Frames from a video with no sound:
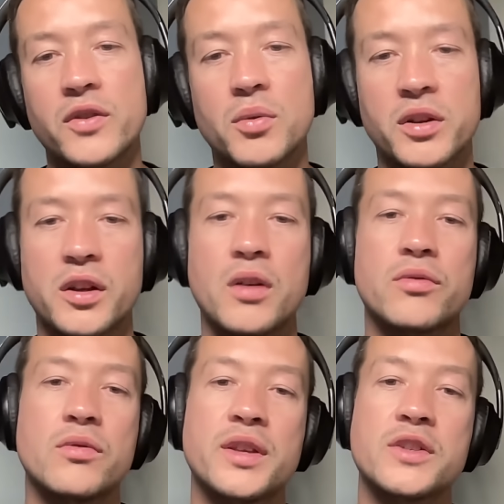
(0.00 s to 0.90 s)
If you want to go
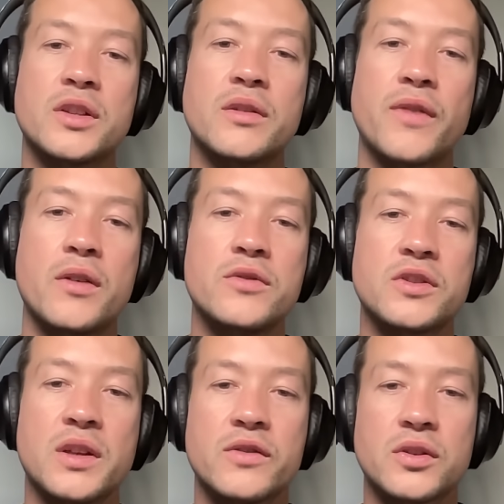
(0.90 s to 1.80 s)
through things on the phone,
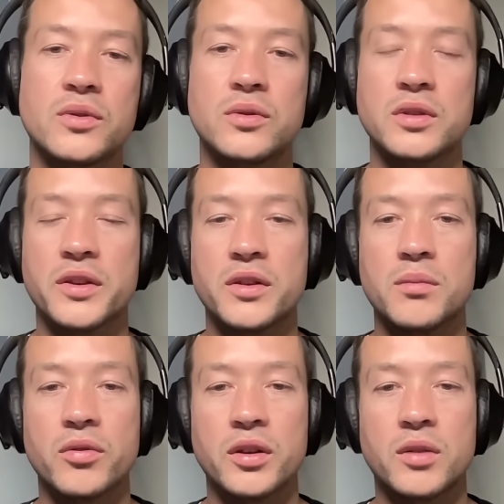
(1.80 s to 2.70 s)
just give us a call on the
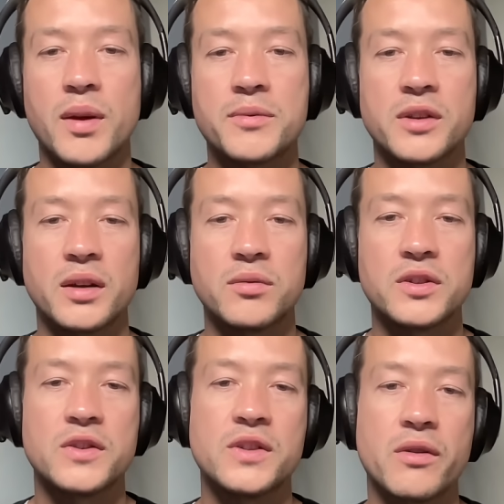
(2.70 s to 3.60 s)
number on our website,
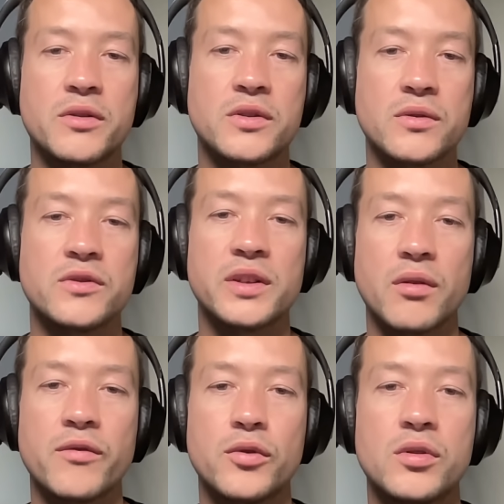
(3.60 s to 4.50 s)
which is
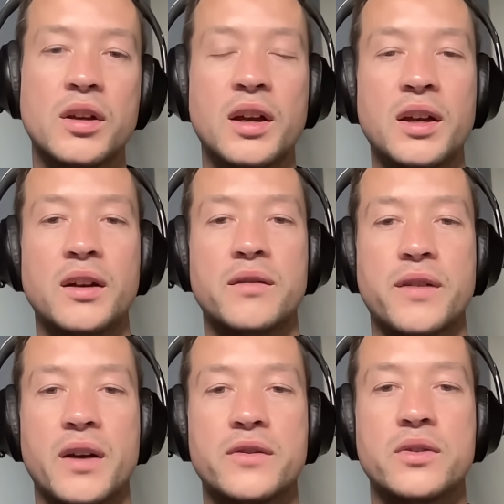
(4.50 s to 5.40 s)
0204
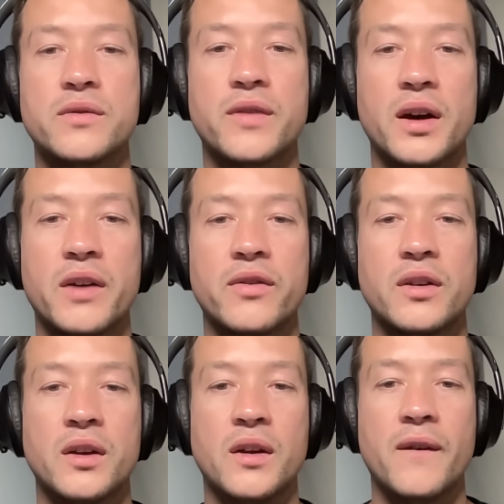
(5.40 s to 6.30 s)
525
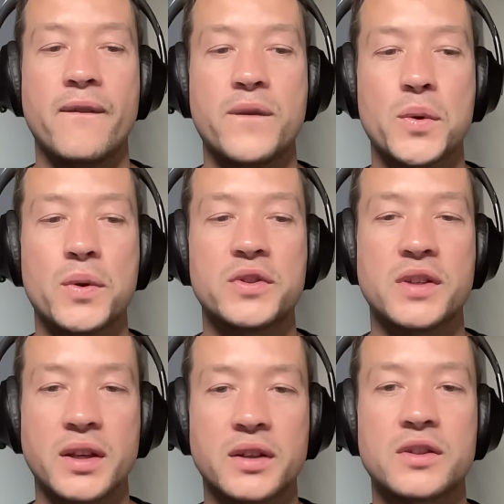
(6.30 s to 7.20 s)

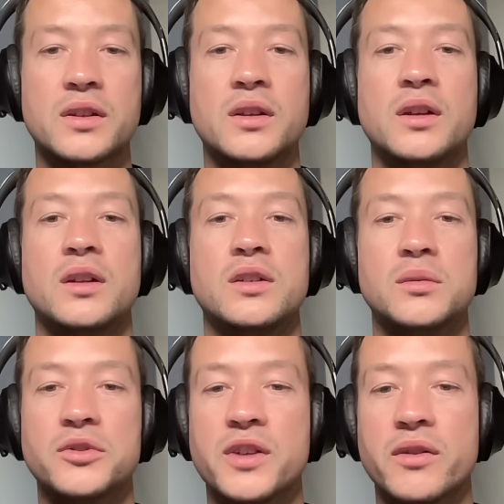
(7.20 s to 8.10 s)

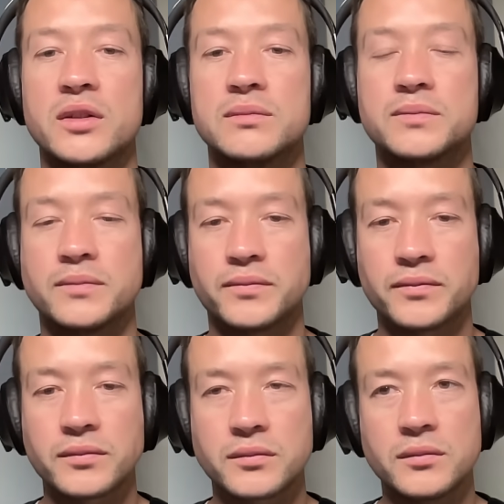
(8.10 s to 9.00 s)
4600.
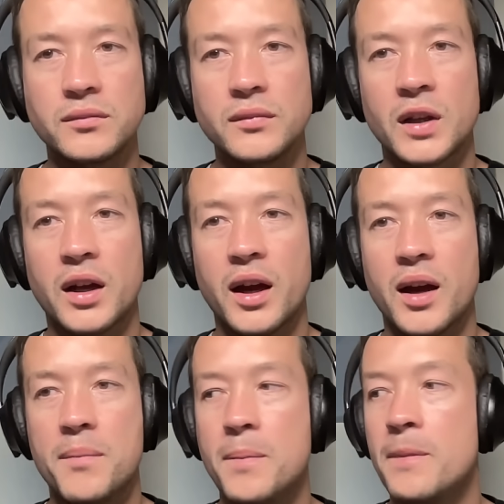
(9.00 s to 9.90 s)

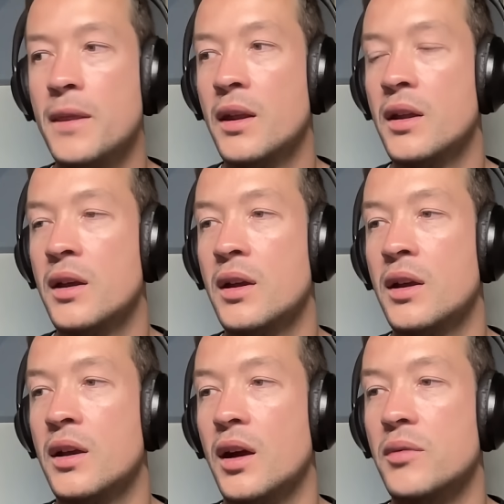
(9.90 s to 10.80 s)

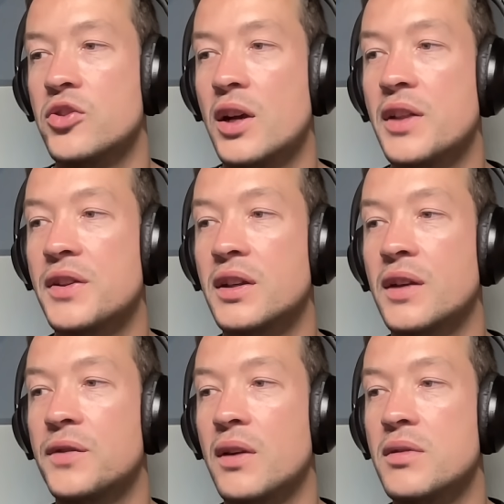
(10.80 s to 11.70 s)
I'm trying to
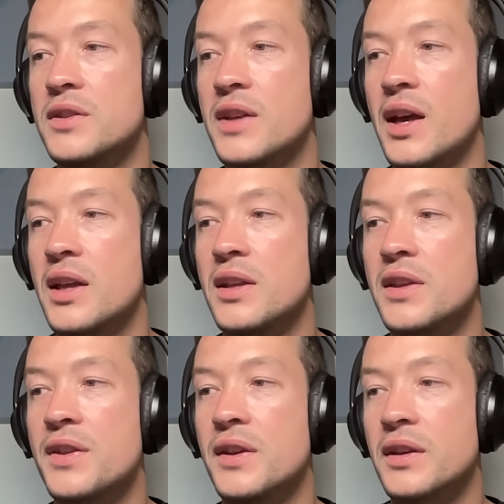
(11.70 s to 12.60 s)
think if there is
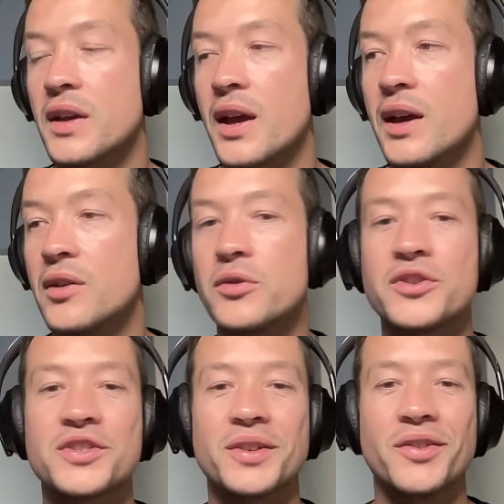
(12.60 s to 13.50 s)
anything
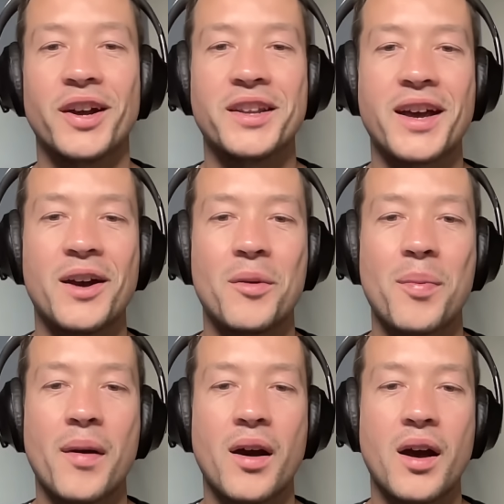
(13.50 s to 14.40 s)
else right
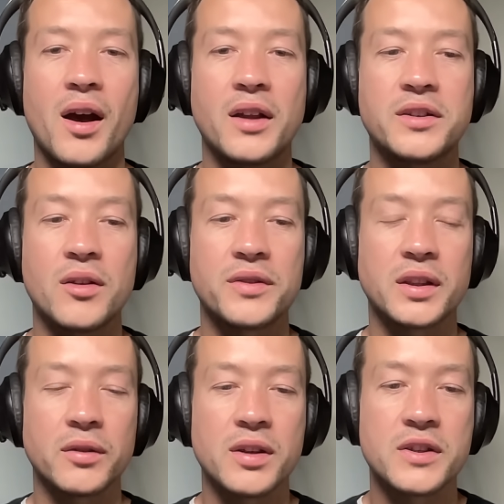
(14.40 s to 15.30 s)
now, but I don't
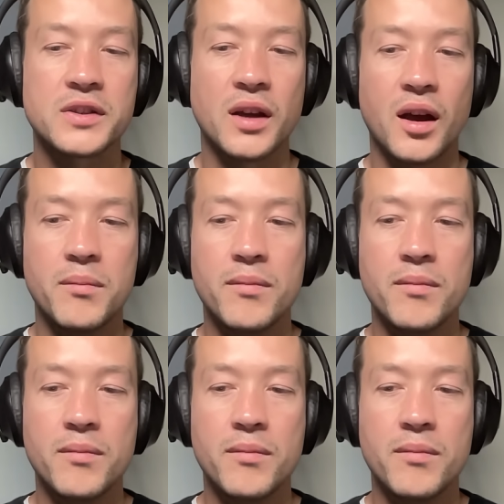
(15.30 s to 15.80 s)
think there is.